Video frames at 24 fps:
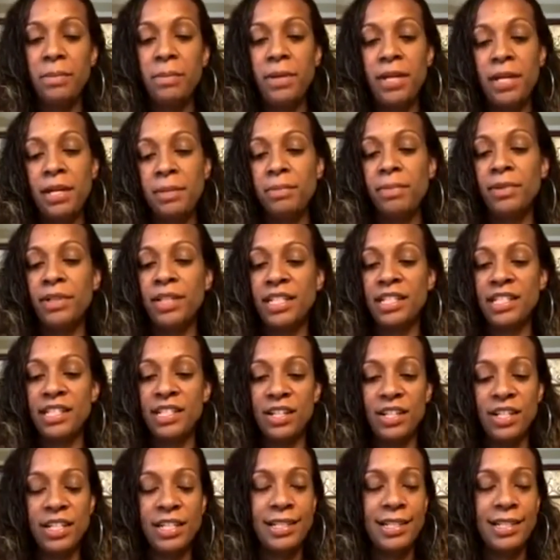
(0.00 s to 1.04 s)
people in
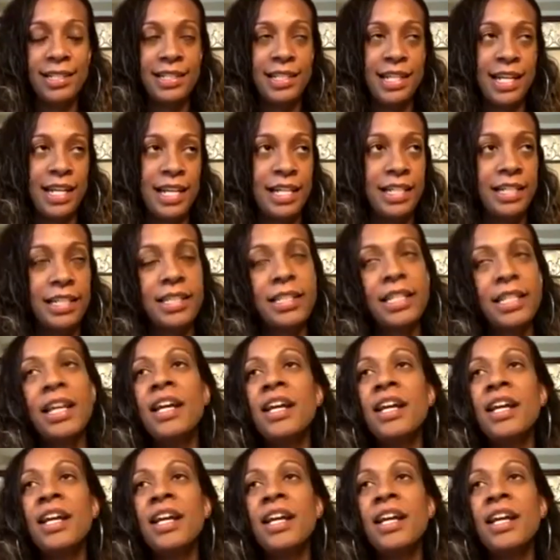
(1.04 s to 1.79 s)
certain states.